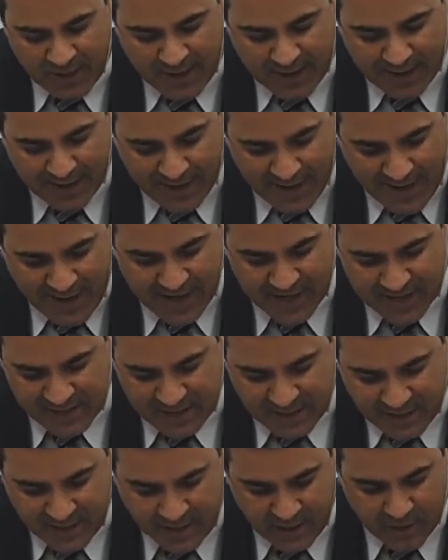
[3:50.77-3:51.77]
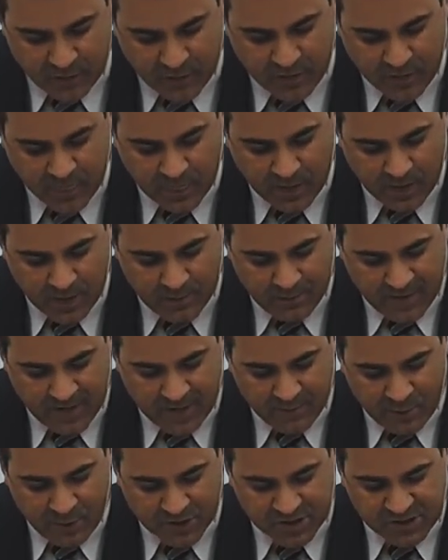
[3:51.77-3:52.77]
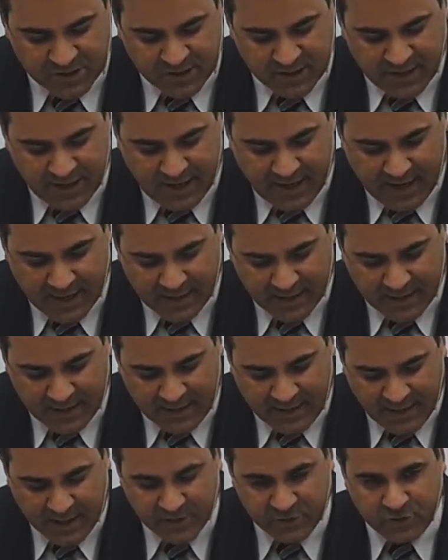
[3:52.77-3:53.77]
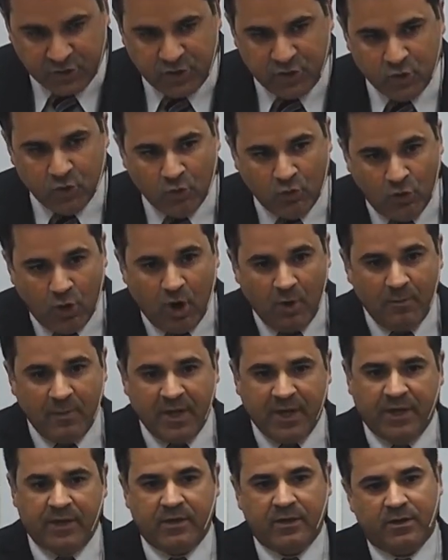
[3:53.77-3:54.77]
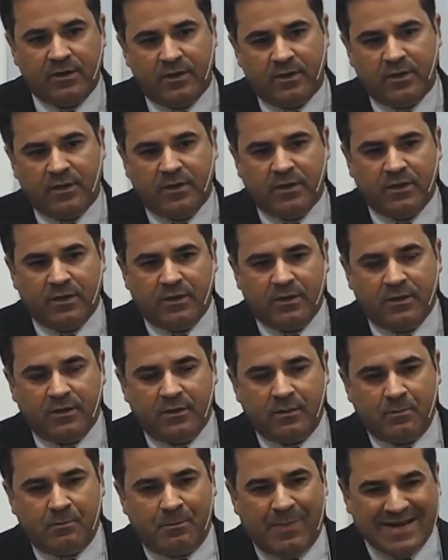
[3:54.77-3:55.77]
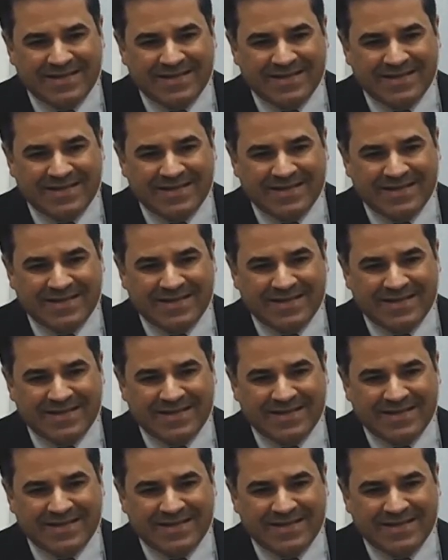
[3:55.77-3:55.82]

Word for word: God now begins to operate in Israel in order to show that if man